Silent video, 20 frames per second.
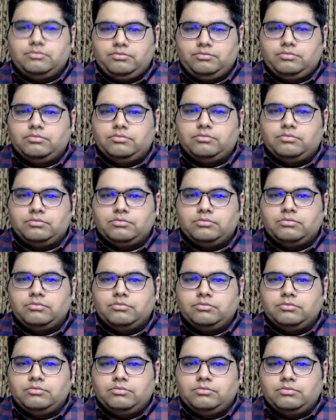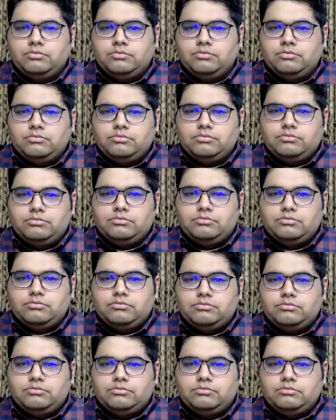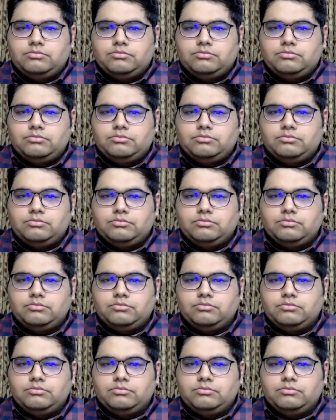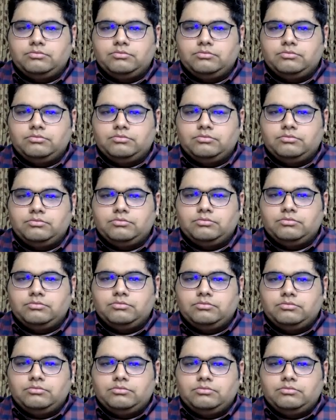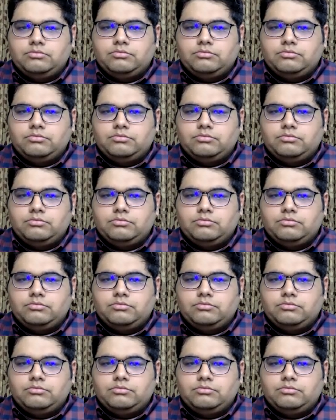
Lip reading: [no speech]